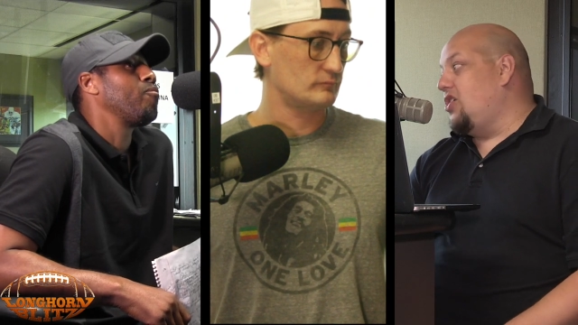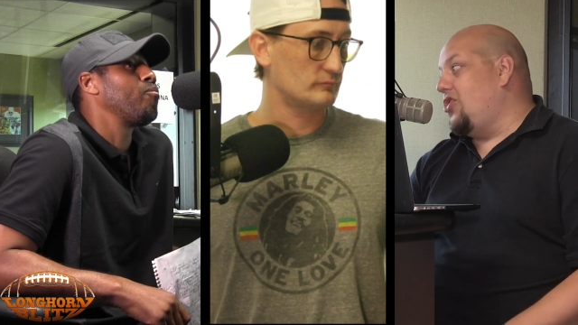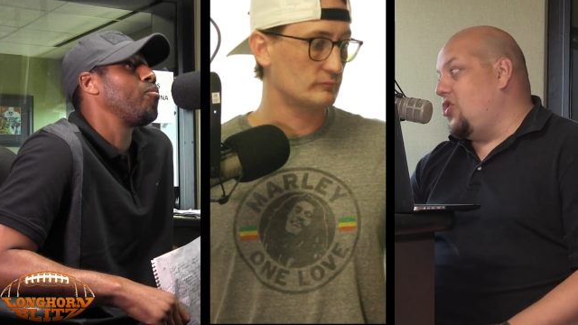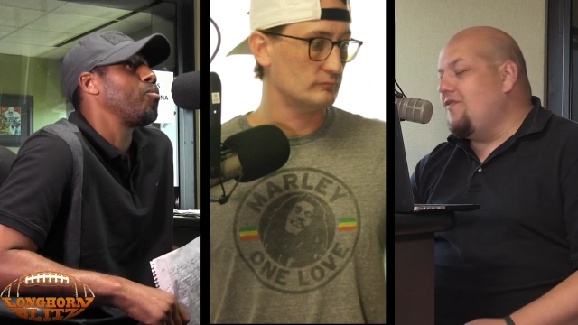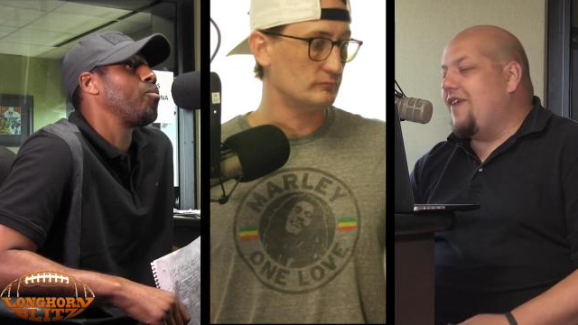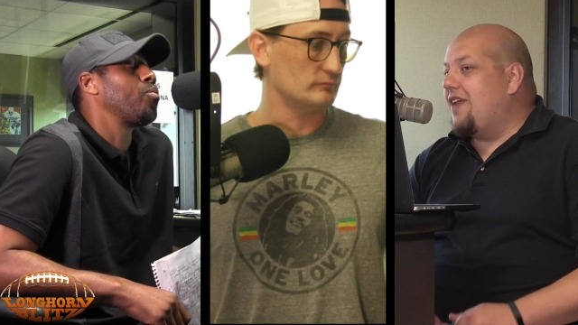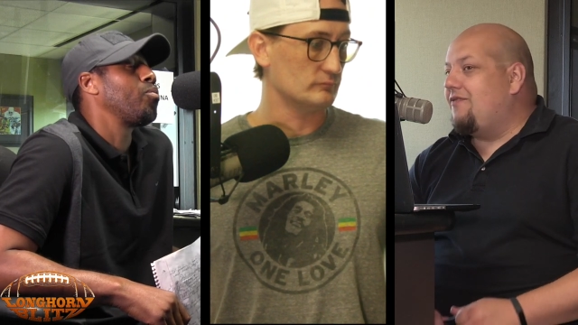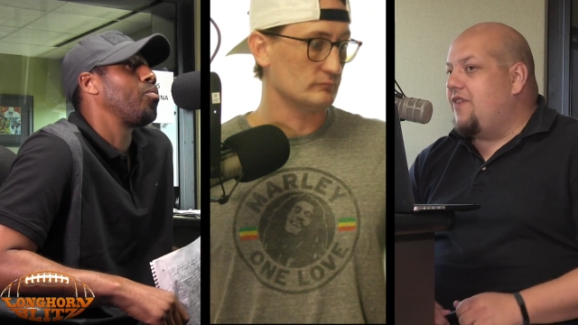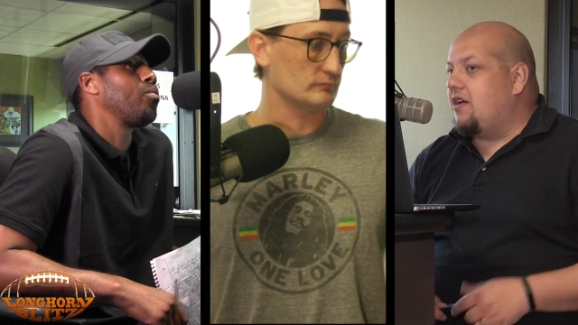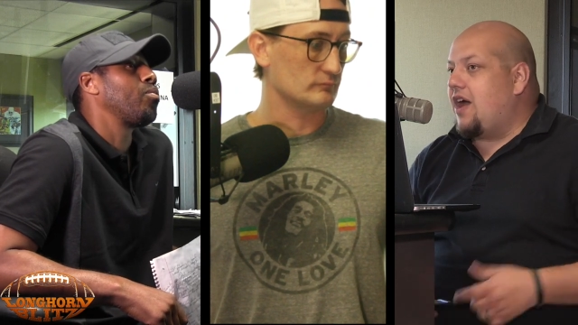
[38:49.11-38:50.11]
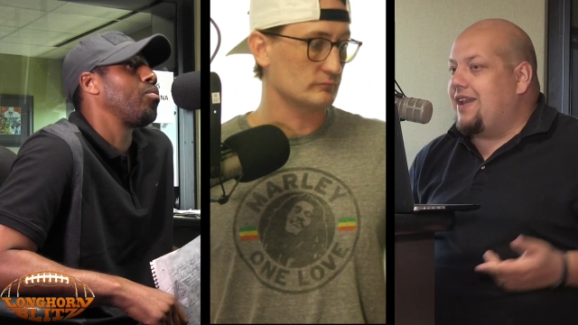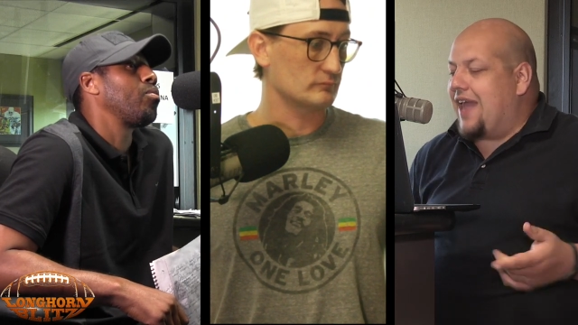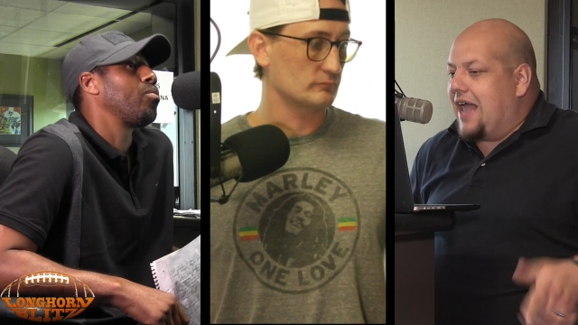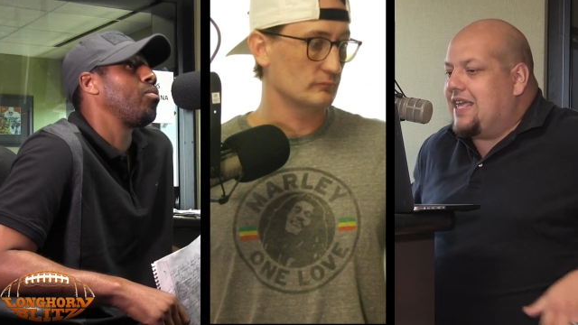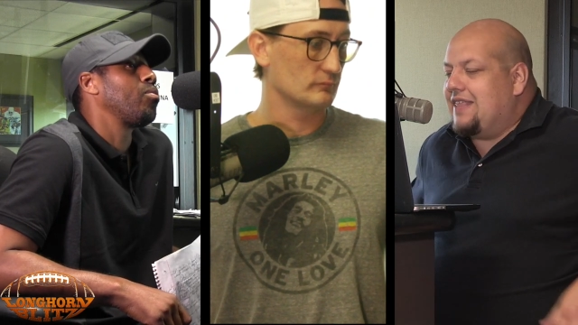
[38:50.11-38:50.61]
Speaker 1: you've got to figure out
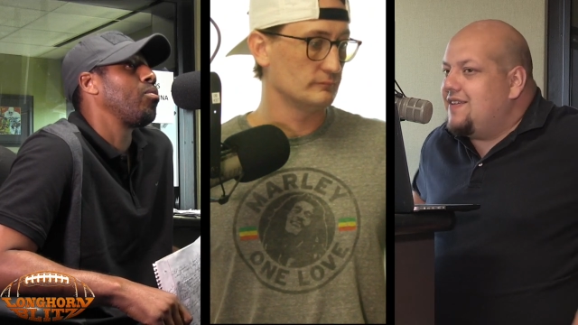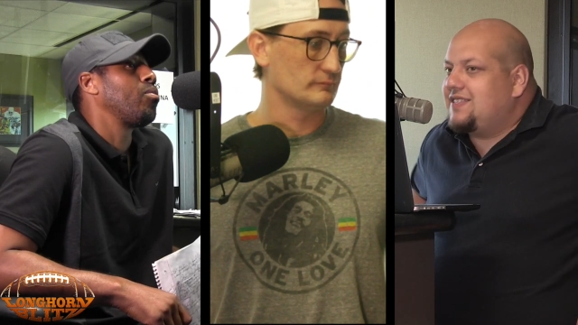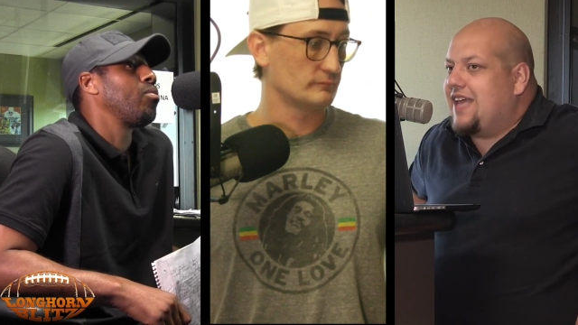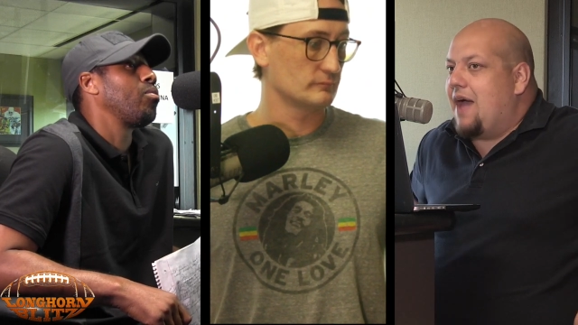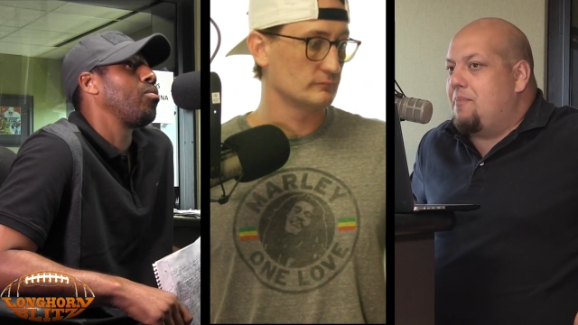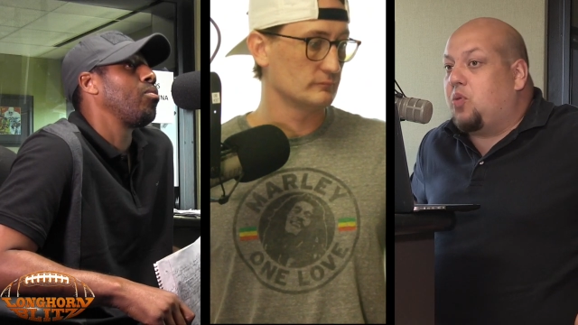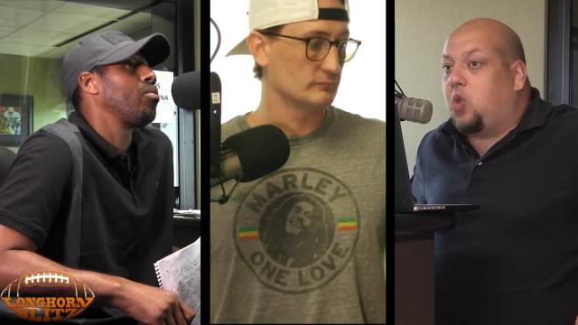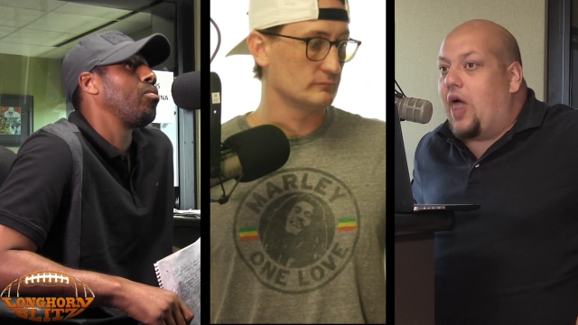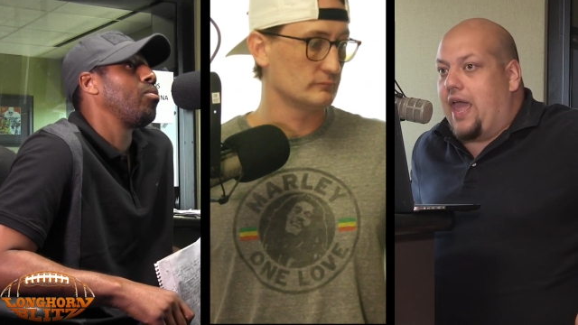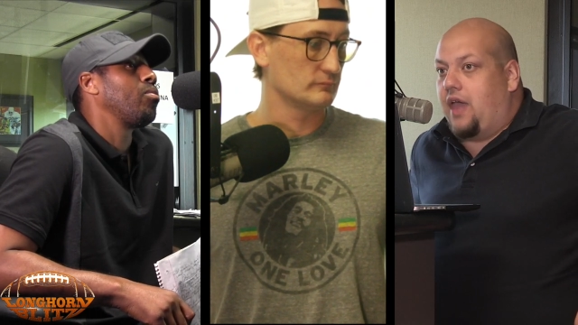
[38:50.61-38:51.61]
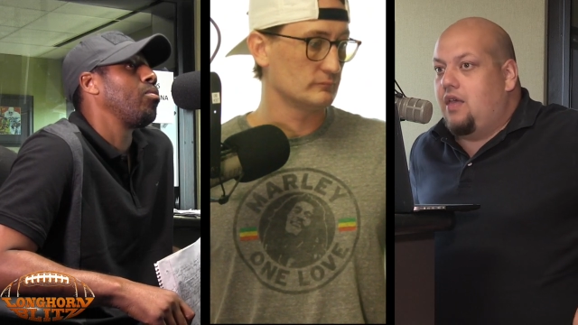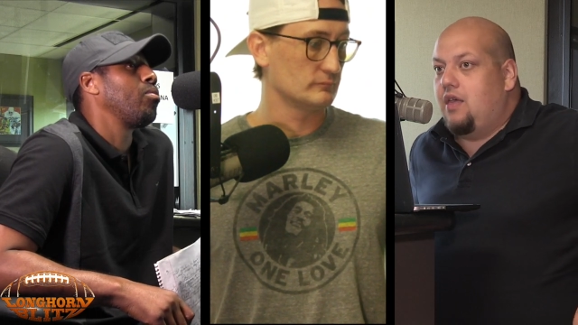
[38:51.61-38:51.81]
not can this guy play.